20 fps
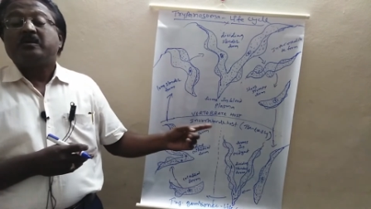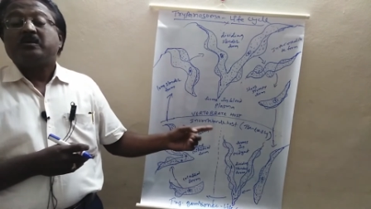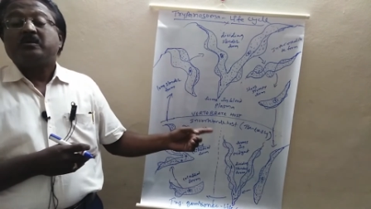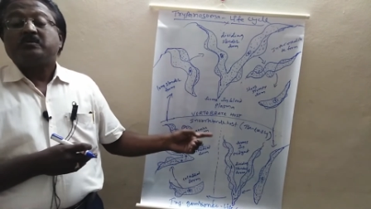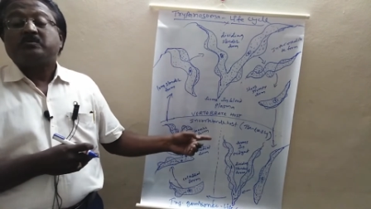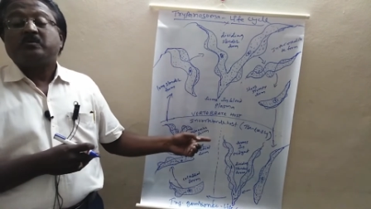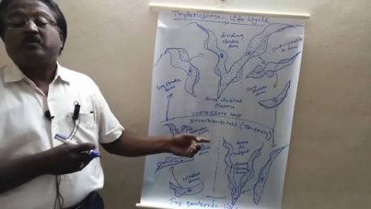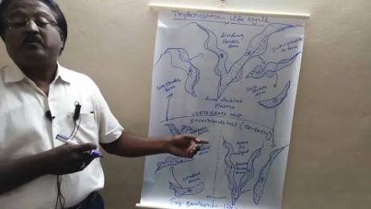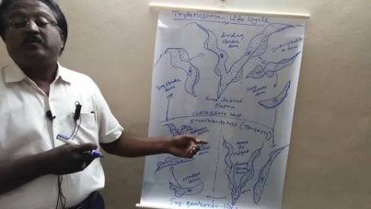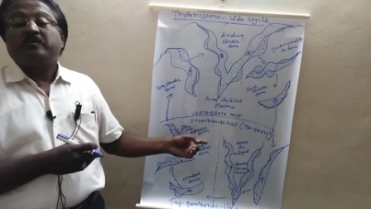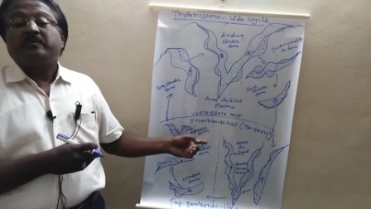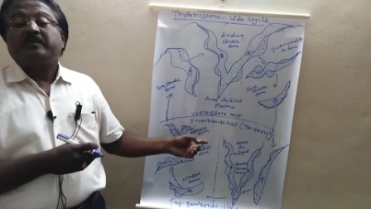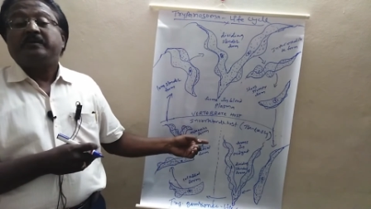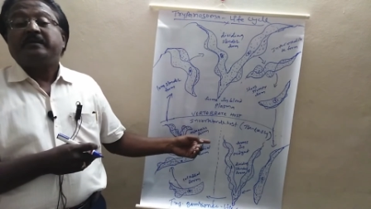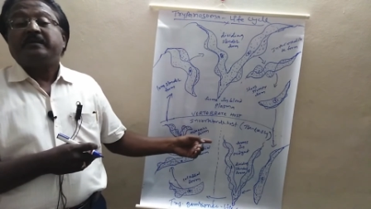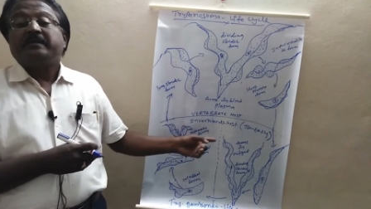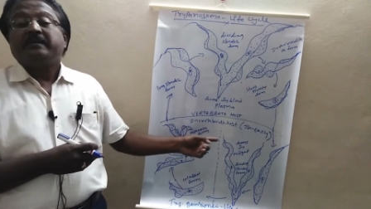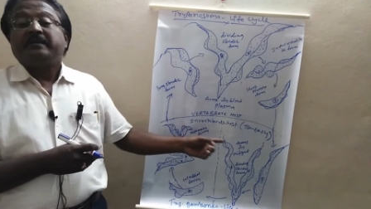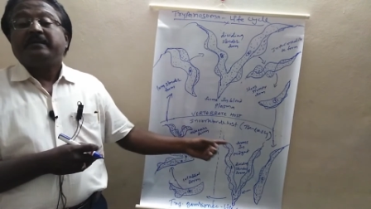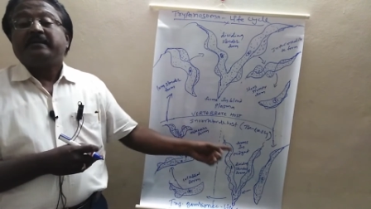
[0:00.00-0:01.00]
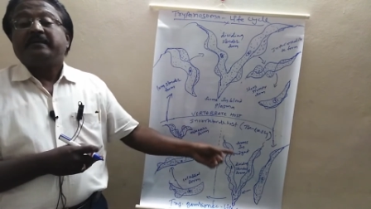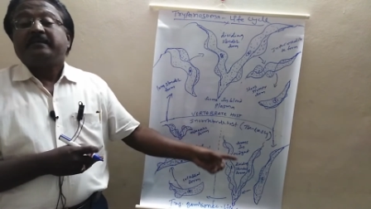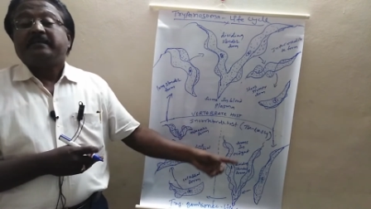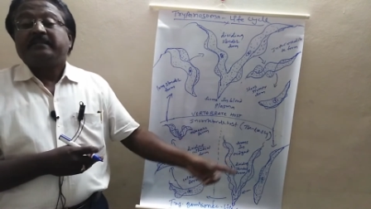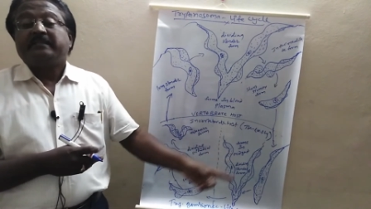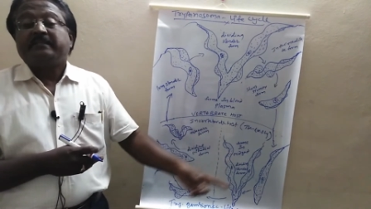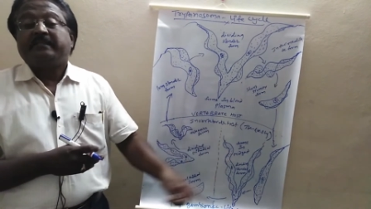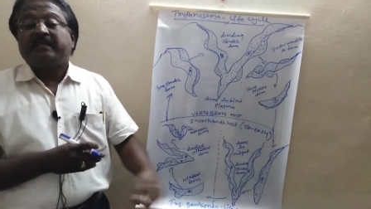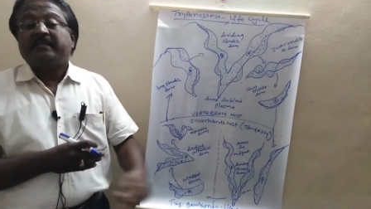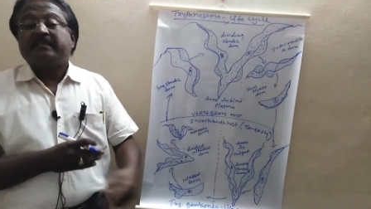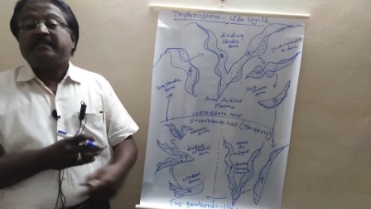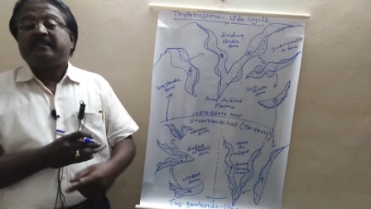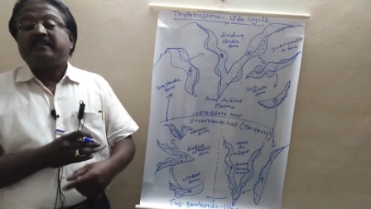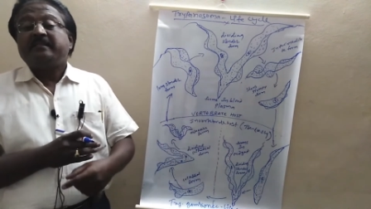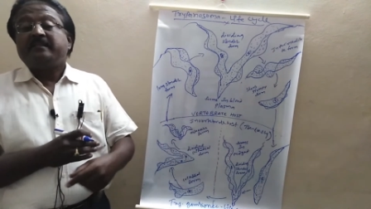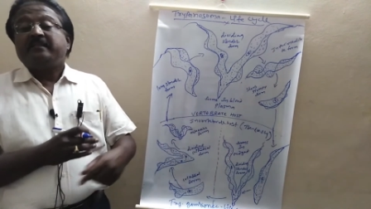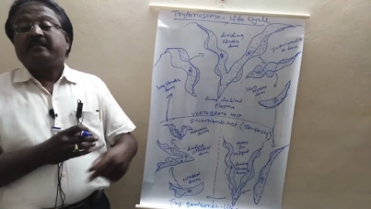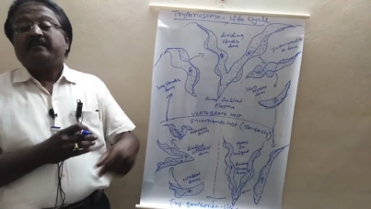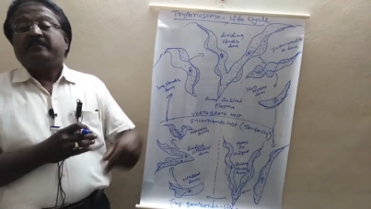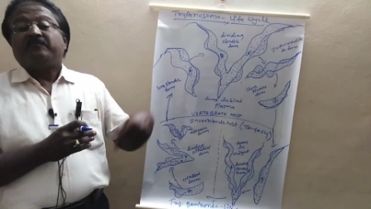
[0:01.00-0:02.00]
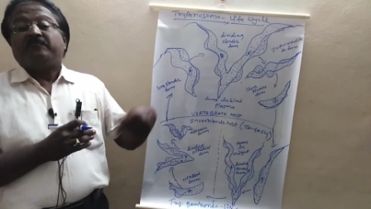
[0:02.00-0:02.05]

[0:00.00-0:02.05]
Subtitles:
So then